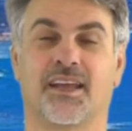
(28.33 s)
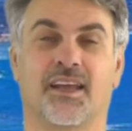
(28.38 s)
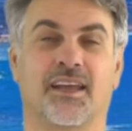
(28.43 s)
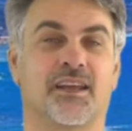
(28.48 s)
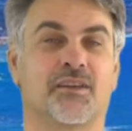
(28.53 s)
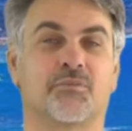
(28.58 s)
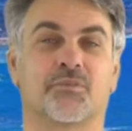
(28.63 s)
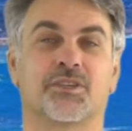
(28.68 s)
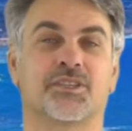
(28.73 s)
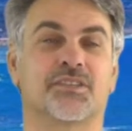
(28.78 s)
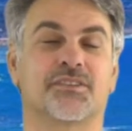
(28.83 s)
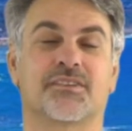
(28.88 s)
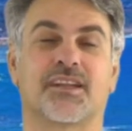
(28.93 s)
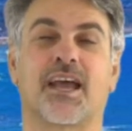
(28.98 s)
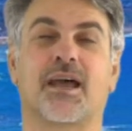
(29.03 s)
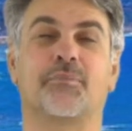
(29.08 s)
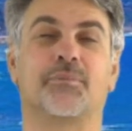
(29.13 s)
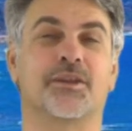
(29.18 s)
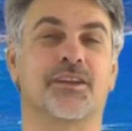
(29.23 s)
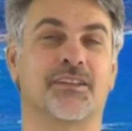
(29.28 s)
And we're just
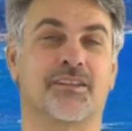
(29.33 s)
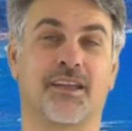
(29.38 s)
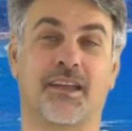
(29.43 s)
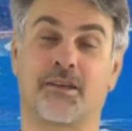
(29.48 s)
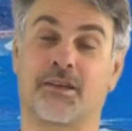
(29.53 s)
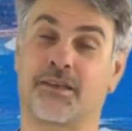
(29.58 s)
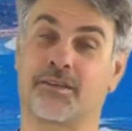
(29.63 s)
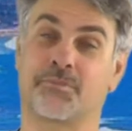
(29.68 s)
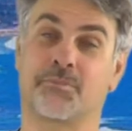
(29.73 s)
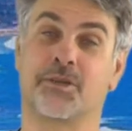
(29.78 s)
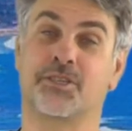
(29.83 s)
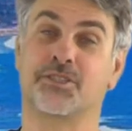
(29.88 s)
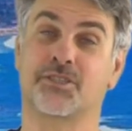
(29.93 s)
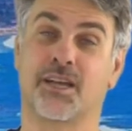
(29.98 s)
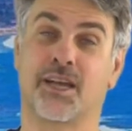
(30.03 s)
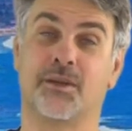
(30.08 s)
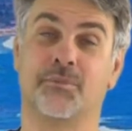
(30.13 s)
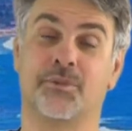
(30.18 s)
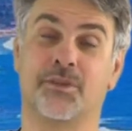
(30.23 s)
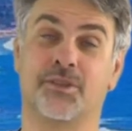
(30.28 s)
happy to take as much
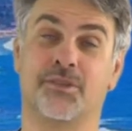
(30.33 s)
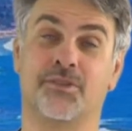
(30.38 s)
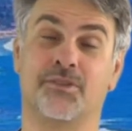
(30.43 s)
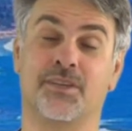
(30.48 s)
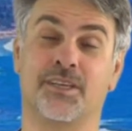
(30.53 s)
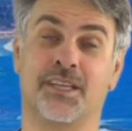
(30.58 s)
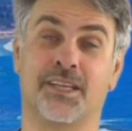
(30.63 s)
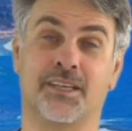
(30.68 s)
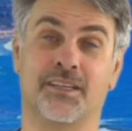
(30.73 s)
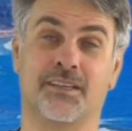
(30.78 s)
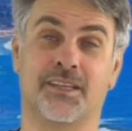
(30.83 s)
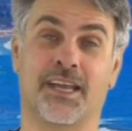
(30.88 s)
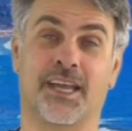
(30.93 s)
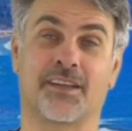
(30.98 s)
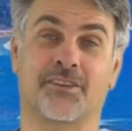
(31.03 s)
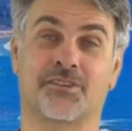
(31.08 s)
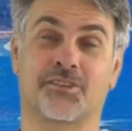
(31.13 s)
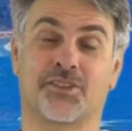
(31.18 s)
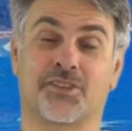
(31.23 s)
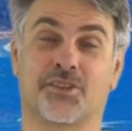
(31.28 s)
time as you need to
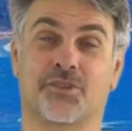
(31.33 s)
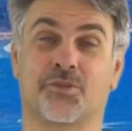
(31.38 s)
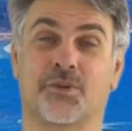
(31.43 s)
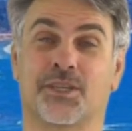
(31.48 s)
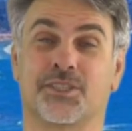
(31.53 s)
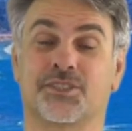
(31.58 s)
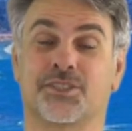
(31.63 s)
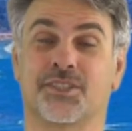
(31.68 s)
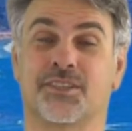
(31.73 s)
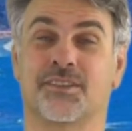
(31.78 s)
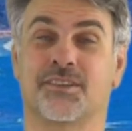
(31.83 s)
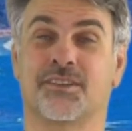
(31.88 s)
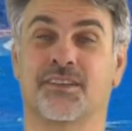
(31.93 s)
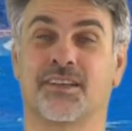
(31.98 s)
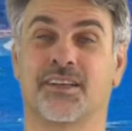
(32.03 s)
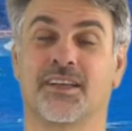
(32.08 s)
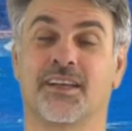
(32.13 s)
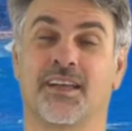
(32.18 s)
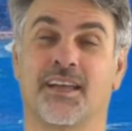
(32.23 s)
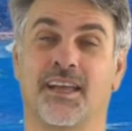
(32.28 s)
answer your questions.
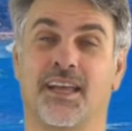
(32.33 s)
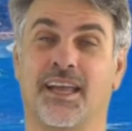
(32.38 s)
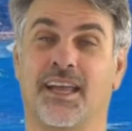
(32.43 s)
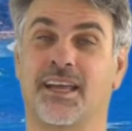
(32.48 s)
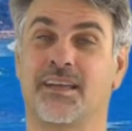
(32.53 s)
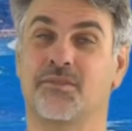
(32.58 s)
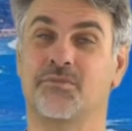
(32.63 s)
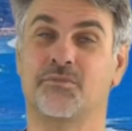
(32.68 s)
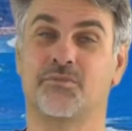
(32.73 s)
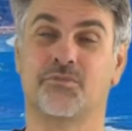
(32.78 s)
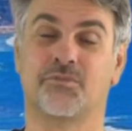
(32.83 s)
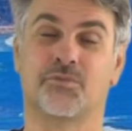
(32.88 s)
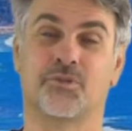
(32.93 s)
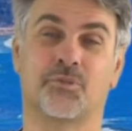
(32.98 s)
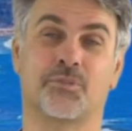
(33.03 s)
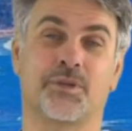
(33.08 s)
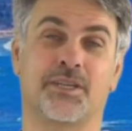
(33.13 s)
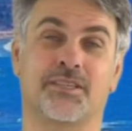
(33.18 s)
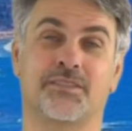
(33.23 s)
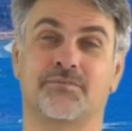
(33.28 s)
And we'll
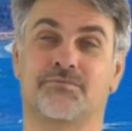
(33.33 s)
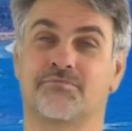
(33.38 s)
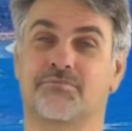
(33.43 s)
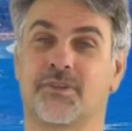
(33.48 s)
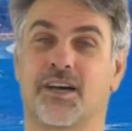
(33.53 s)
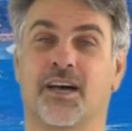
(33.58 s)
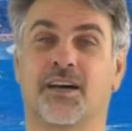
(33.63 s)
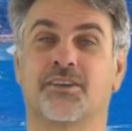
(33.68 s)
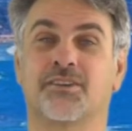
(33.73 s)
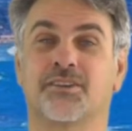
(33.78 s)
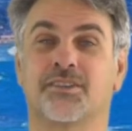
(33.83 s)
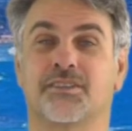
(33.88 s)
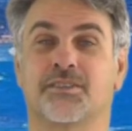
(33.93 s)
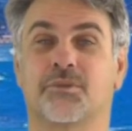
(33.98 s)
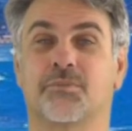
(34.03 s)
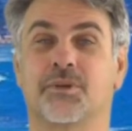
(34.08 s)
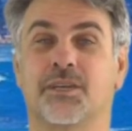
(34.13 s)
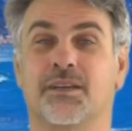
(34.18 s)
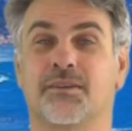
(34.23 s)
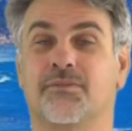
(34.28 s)
be honored
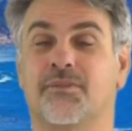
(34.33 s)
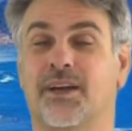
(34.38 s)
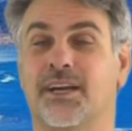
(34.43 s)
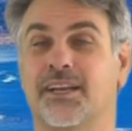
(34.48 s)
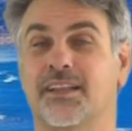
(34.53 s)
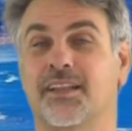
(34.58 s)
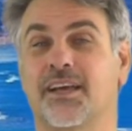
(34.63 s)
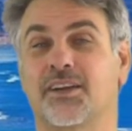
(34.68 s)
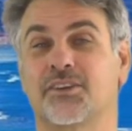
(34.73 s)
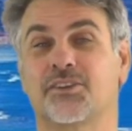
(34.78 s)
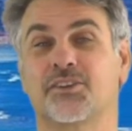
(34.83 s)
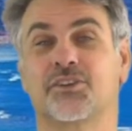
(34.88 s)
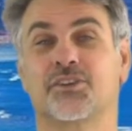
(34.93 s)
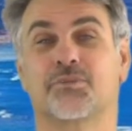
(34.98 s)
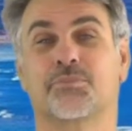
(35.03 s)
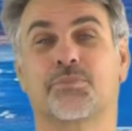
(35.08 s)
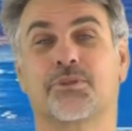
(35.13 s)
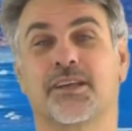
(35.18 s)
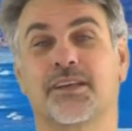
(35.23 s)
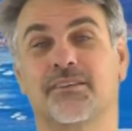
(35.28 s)
to be invited out to
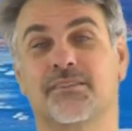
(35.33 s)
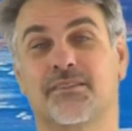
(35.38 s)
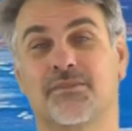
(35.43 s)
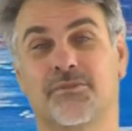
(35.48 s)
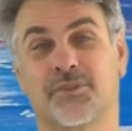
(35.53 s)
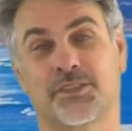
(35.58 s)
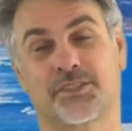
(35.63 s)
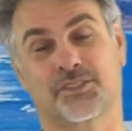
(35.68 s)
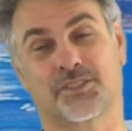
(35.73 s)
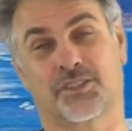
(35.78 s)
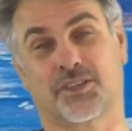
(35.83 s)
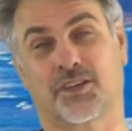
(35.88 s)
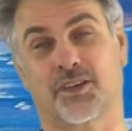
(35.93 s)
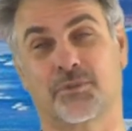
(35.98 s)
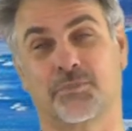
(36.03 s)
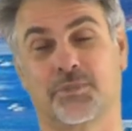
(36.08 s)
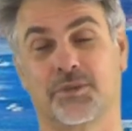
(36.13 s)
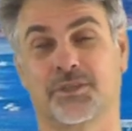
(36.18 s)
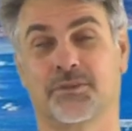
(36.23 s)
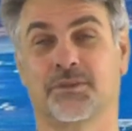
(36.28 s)
your place to fix your
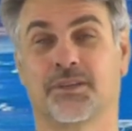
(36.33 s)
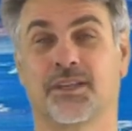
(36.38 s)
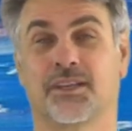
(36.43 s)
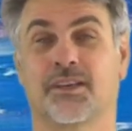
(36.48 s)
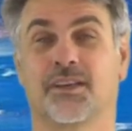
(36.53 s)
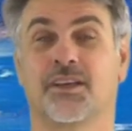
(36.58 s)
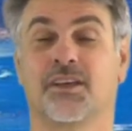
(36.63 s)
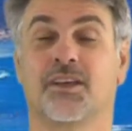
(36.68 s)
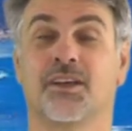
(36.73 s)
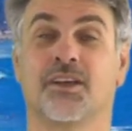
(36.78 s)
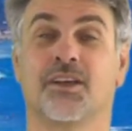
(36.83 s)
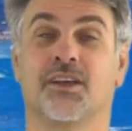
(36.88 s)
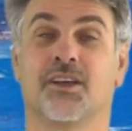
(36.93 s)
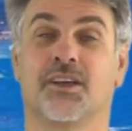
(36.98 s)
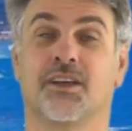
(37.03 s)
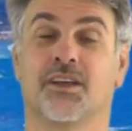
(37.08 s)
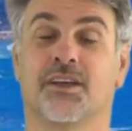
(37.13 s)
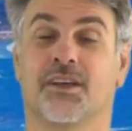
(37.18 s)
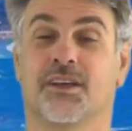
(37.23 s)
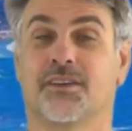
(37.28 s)
carpet.
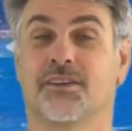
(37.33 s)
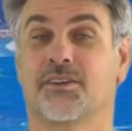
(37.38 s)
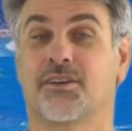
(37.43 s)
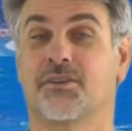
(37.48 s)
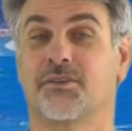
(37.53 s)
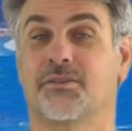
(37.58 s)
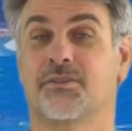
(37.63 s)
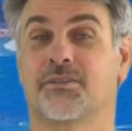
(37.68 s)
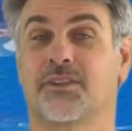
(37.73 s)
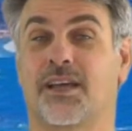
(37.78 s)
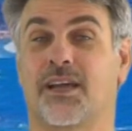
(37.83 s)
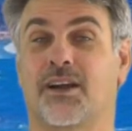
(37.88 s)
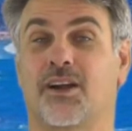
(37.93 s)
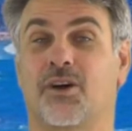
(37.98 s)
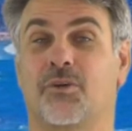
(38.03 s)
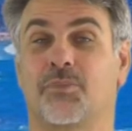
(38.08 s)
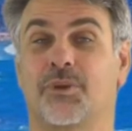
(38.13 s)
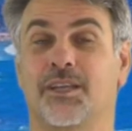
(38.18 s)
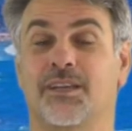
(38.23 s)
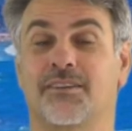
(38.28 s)
So, that
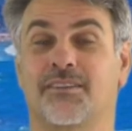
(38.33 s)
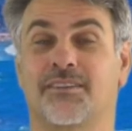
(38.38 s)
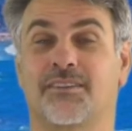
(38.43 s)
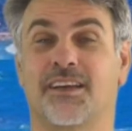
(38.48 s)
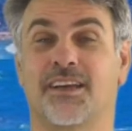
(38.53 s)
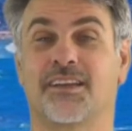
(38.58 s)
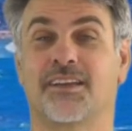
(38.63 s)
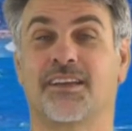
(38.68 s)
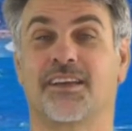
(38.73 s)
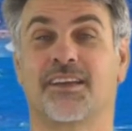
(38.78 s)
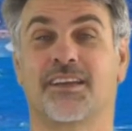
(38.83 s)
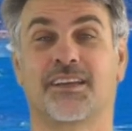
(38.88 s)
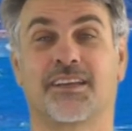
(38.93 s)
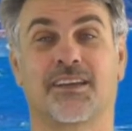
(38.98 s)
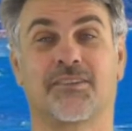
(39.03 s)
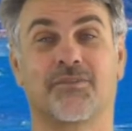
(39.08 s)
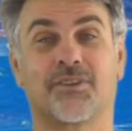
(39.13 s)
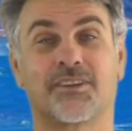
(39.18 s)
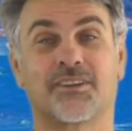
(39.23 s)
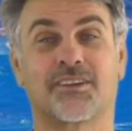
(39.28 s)
all being said,
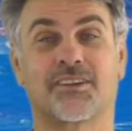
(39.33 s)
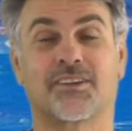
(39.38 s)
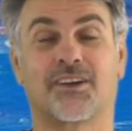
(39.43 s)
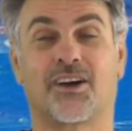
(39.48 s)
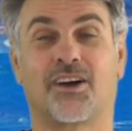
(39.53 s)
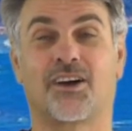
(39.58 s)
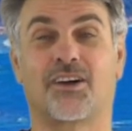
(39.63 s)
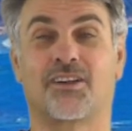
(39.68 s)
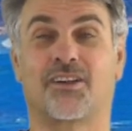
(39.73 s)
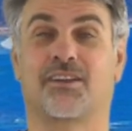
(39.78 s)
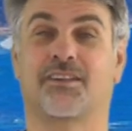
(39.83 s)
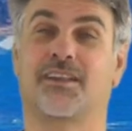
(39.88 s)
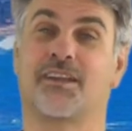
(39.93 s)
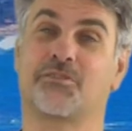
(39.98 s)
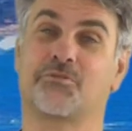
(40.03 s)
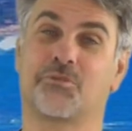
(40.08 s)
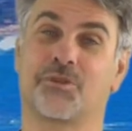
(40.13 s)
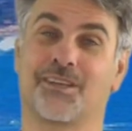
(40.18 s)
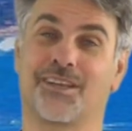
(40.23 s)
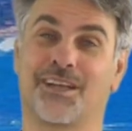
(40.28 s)
give us a call.
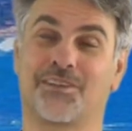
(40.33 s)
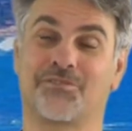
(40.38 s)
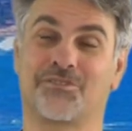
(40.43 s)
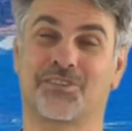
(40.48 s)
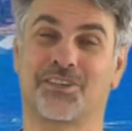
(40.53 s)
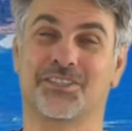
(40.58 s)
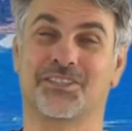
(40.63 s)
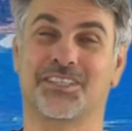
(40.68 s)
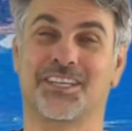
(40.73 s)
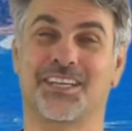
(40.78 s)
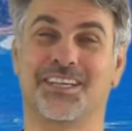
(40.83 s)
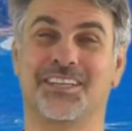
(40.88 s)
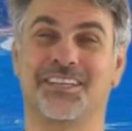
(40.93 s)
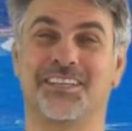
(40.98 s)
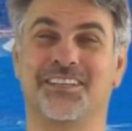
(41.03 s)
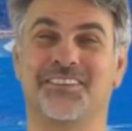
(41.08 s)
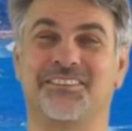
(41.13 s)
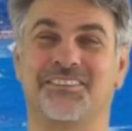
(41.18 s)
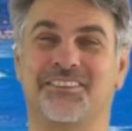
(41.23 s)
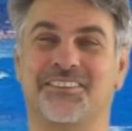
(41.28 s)
That's when life starts getting
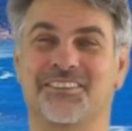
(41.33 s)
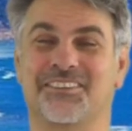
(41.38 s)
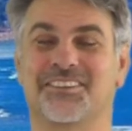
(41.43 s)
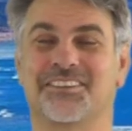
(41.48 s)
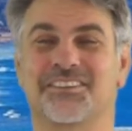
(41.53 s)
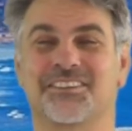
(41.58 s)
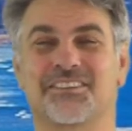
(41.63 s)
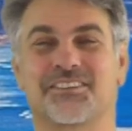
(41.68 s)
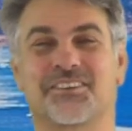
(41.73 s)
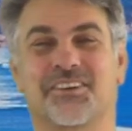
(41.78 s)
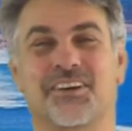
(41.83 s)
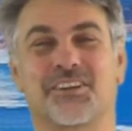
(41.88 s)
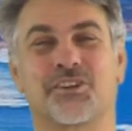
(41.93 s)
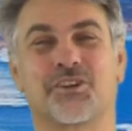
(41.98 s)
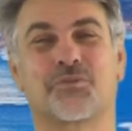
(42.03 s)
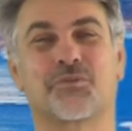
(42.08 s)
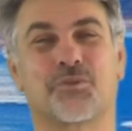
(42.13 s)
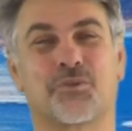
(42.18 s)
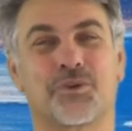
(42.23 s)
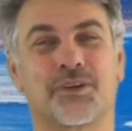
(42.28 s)
easier. So I
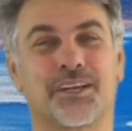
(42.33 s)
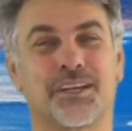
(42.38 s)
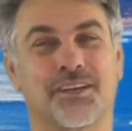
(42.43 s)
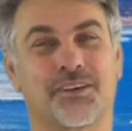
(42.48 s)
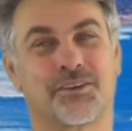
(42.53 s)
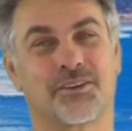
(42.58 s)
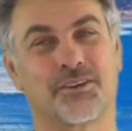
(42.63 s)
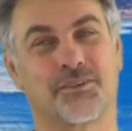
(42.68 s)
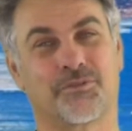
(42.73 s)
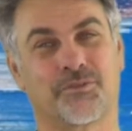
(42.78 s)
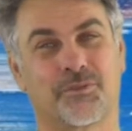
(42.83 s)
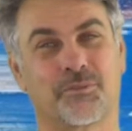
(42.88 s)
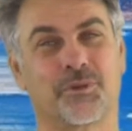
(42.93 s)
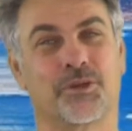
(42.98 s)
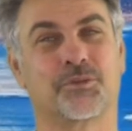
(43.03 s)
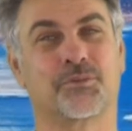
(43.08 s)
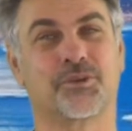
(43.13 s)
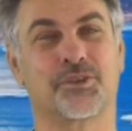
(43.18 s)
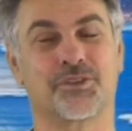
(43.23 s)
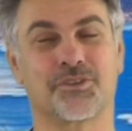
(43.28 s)
look forward to hearing from
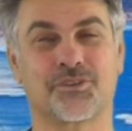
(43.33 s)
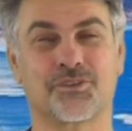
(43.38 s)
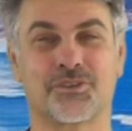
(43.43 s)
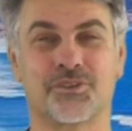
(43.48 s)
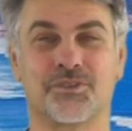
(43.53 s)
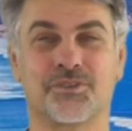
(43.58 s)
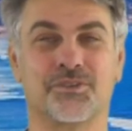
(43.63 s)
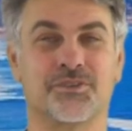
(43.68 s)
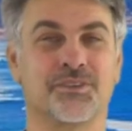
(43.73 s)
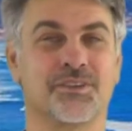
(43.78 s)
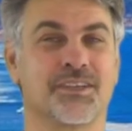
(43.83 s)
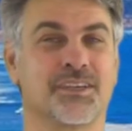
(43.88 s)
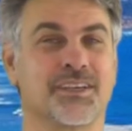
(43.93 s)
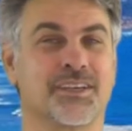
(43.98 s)
you real soon.